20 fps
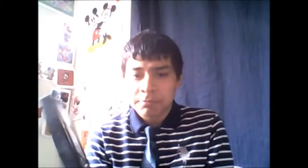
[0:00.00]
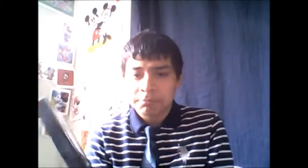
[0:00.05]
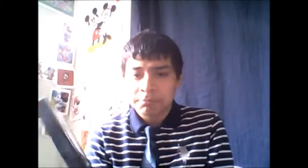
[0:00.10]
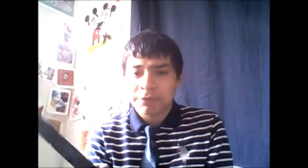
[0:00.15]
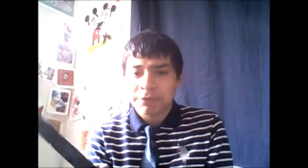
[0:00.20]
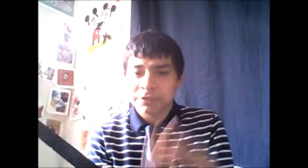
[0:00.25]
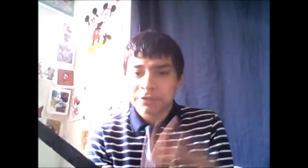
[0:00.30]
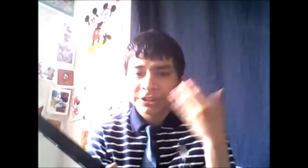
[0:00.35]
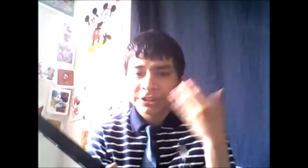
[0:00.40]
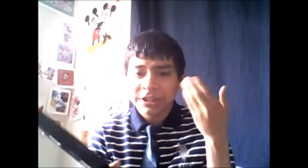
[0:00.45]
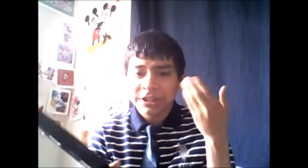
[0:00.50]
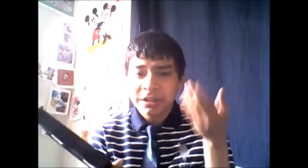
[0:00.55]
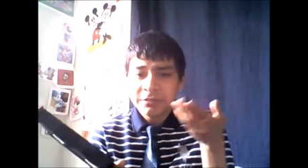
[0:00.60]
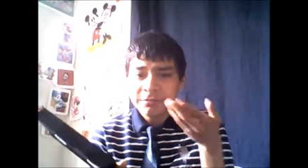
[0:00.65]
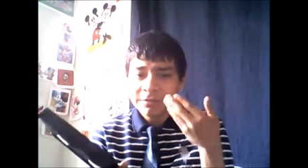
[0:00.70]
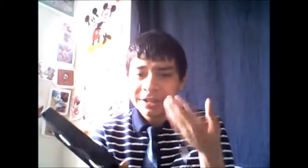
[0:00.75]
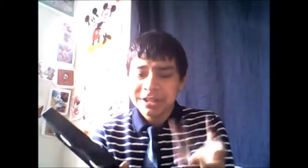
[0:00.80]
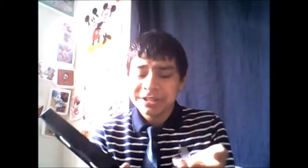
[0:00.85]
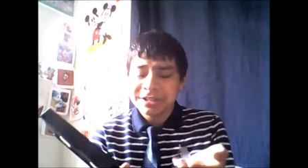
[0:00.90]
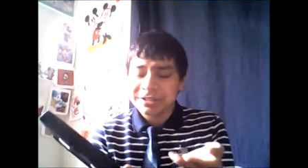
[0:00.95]
But for
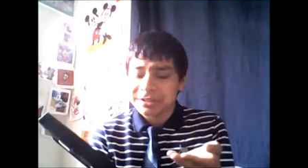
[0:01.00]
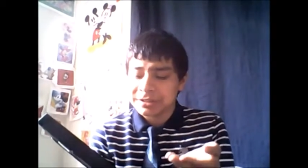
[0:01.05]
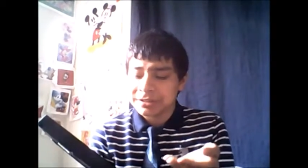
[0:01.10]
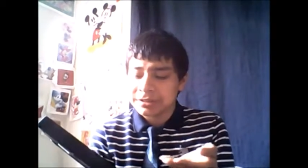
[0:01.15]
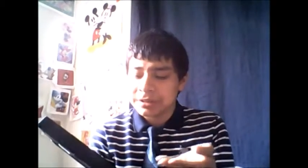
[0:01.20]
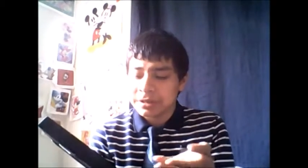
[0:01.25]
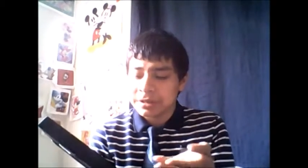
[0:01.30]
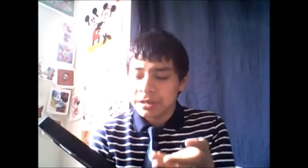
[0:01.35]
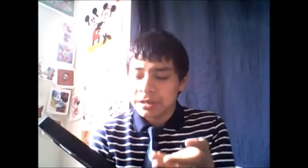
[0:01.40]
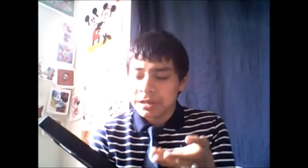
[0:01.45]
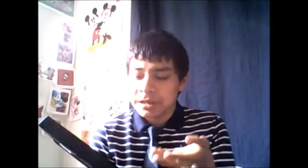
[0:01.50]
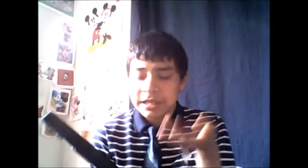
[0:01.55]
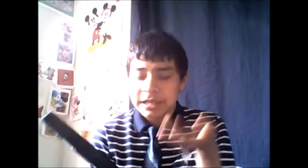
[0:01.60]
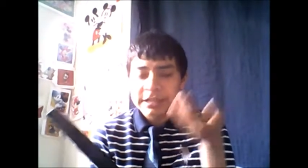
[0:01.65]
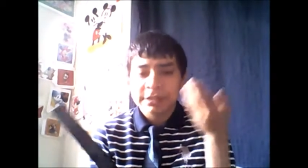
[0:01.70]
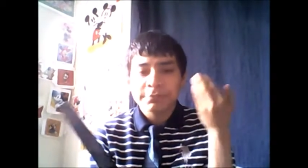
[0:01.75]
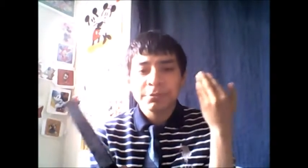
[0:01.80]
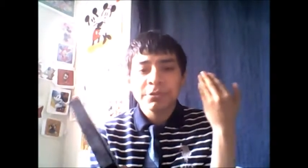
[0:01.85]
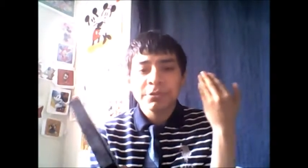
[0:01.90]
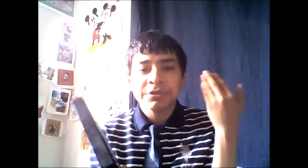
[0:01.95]
some reason,
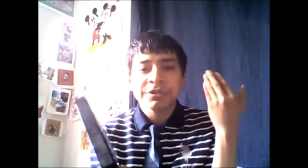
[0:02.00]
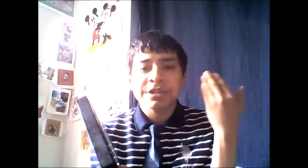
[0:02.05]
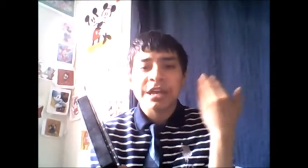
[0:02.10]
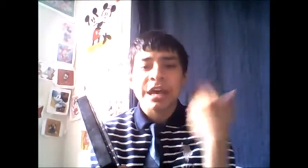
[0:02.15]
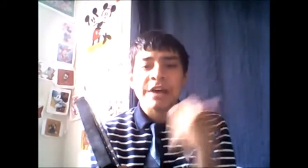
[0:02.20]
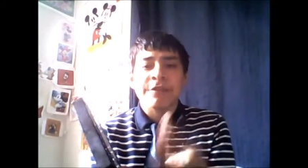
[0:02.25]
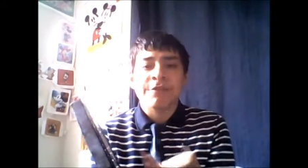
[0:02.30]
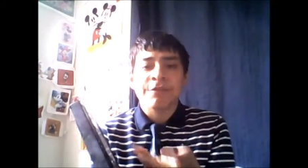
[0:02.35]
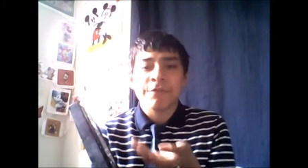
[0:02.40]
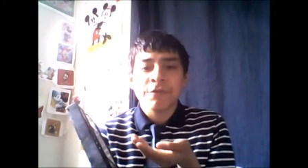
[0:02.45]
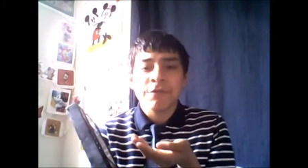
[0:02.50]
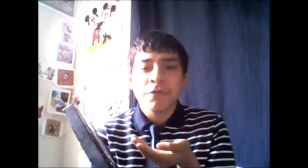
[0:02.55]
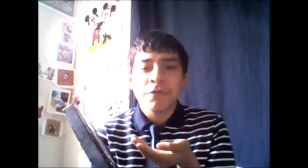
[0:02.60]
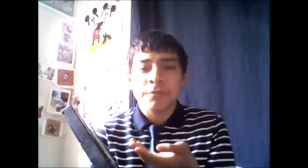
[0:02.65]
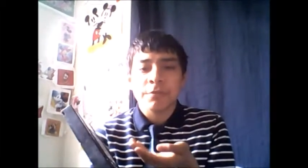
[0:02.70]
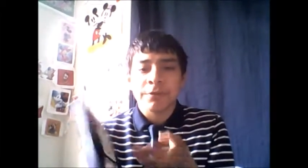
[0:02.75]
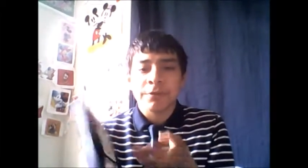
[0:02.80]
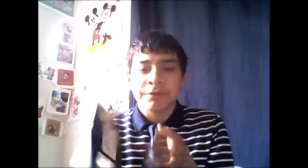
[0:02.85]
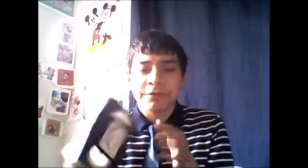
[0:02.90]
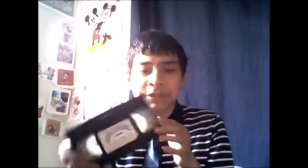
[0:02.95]
it's supposed to have
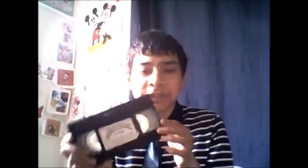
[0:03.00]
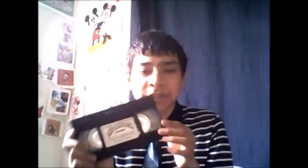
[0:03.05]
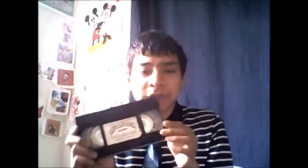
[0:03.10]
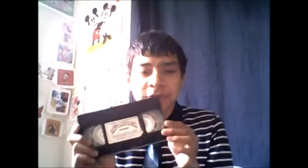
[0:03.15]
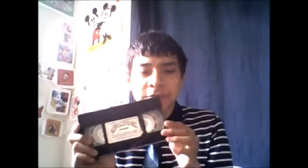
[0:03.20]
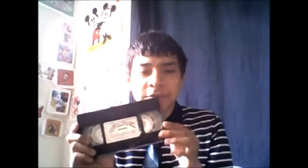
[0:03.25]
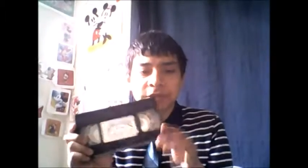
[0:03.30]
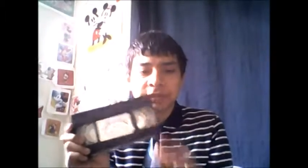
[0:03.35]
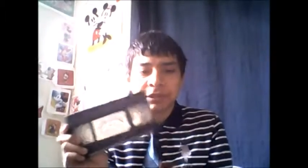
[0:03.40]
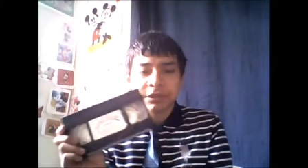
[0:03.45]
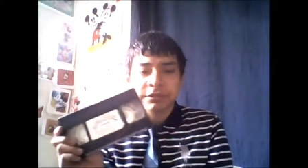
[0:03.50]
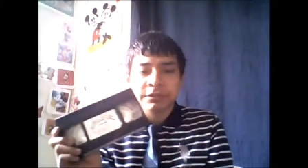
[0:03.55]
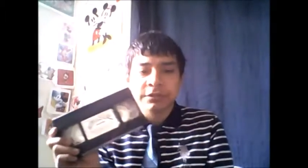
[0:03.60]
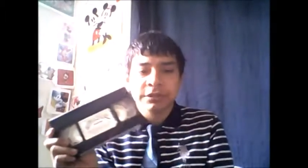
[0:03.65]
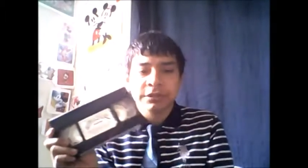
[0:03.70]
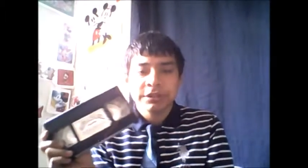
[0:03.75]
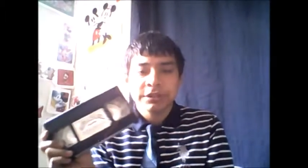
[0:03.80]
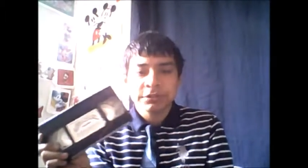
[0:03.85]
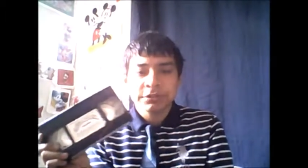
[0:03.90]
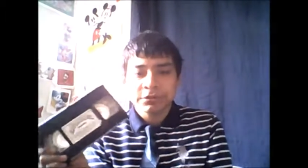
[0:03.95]
four, but for some reason,
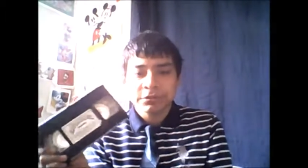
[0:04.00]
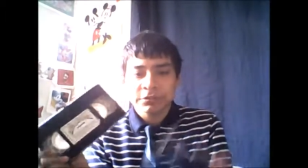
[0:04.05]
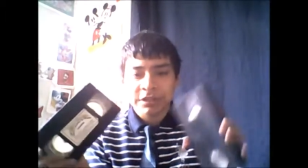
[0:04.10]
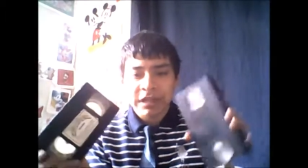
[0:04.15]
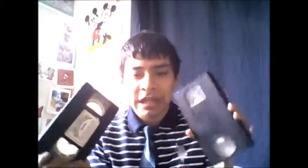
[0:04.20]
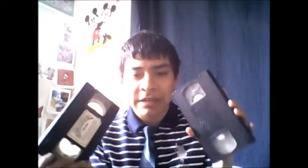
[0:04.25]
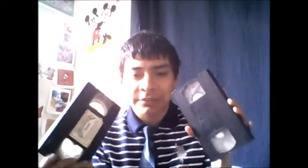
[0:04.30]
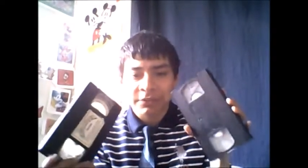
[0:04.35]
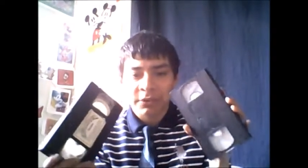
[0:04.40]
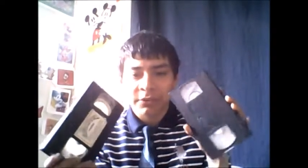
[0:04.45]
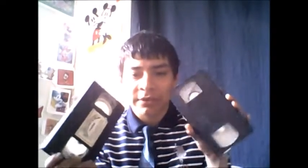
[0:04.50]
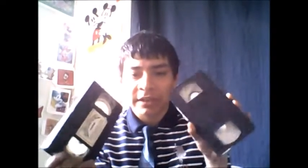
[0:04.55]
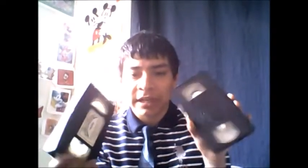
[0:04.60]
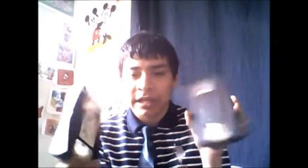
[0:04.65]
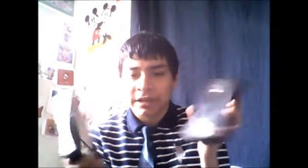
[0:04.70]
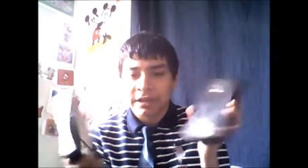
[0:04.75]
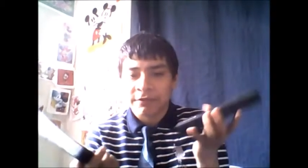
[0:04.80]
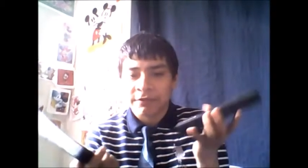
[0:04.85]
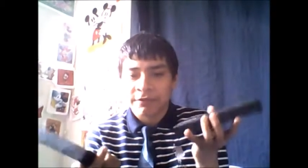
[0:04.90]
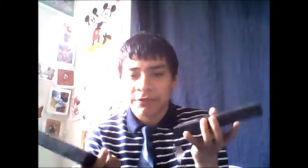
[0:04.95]
these two tapes only
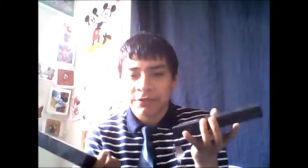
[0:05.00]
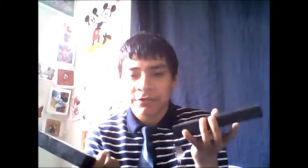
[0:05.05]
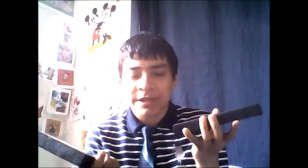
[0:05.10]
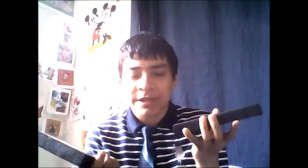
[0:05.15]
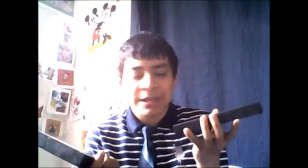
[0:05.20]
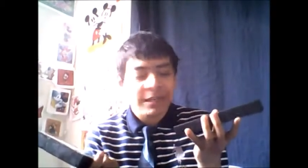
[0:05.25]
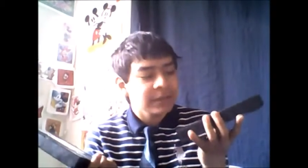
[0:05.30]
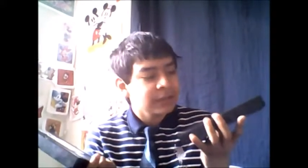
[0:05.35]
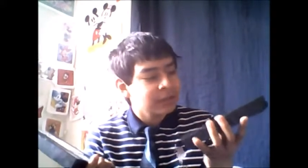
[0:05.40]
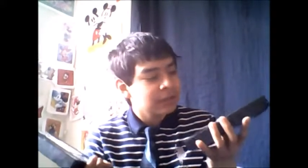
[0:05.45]
have three.